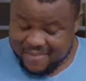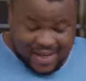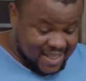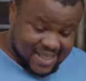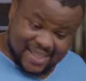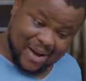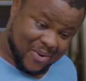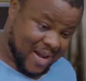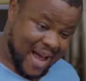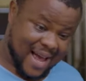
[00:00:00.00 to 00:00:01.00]
you imagine this,
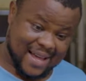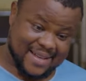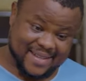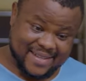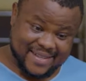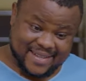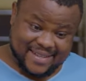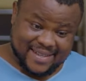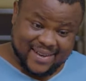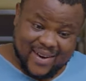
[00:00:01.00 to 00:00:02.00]
our guy?
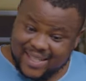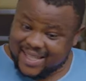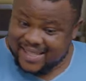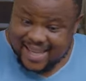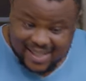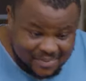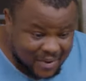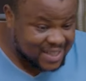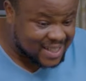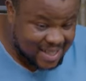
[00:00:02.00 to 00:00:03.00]
All these guys,
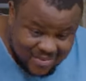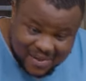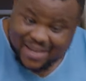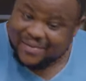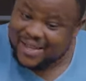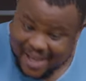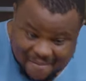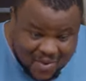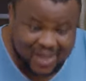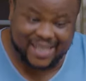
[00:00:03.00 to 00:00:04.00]
Morty, he'll be giving
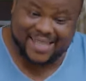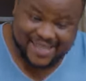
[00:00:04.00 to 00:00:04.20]
them money.